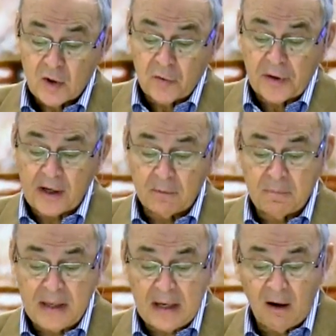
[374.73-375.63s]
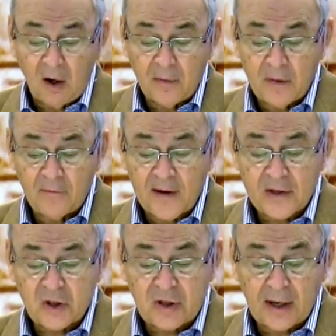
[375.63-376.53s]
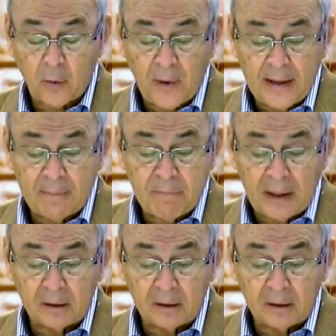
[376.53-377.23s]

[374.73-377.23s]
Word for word: so that it can be on the vest's decorated